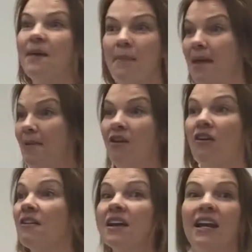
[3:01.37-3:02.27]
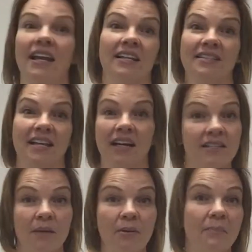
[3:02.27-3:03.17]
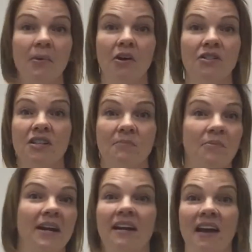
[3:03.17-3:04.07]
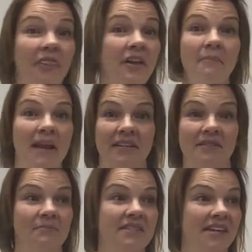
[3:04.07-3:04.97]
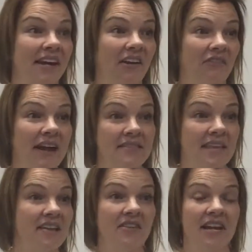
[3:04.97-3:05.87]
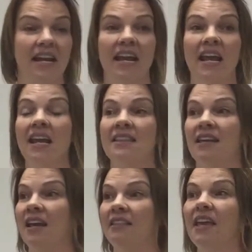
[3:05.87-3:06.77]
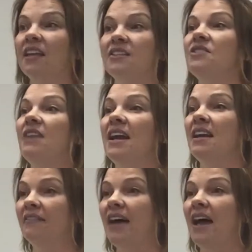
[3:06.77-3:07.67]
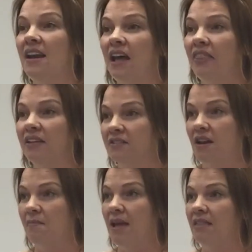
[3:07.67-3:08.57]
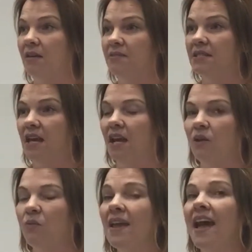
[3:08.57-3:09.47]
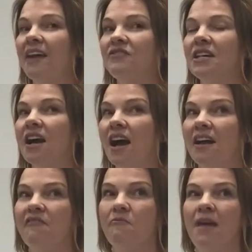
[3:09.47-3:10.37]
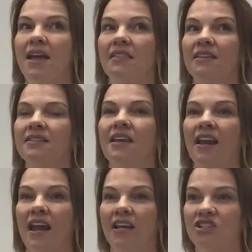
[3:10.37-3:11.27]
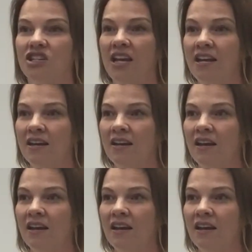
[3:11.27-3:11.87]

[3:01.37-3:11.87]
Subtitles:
that maybe aren't going to get sick. Some people are to the point nothing makes them sick, right? They could eat anything. They could do any of that. Nothing's going to make them sick. We have to kind of make this connection